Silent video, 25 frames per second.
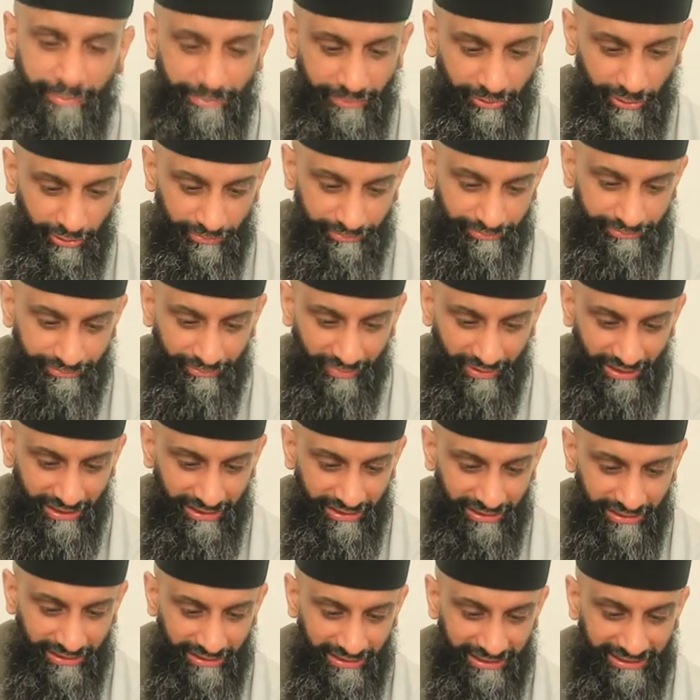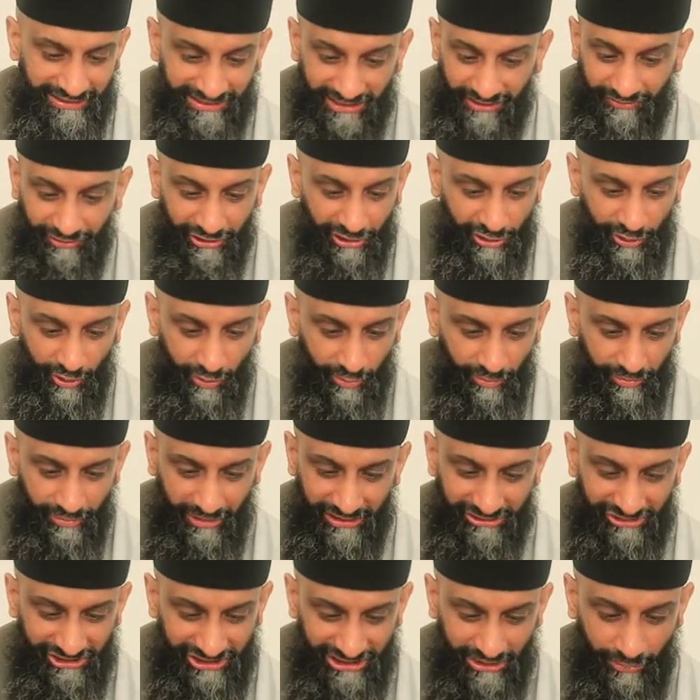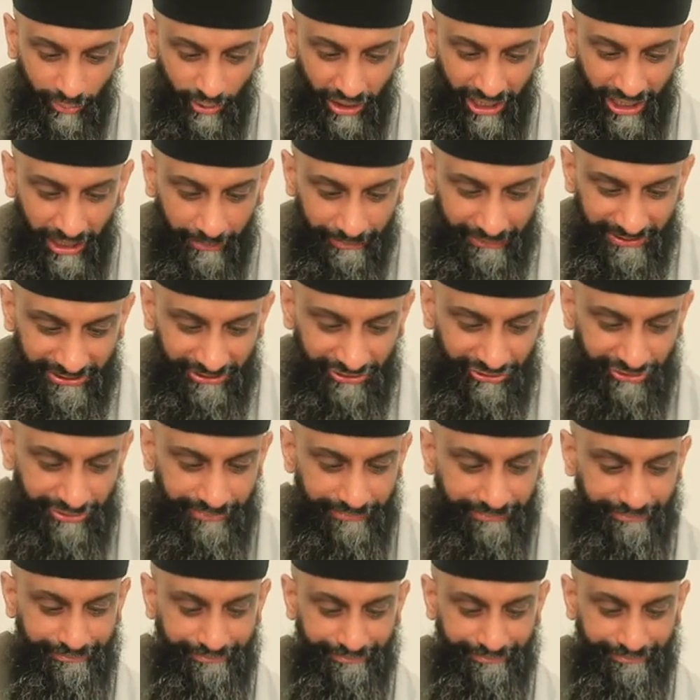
But let's give it a go and see what happens.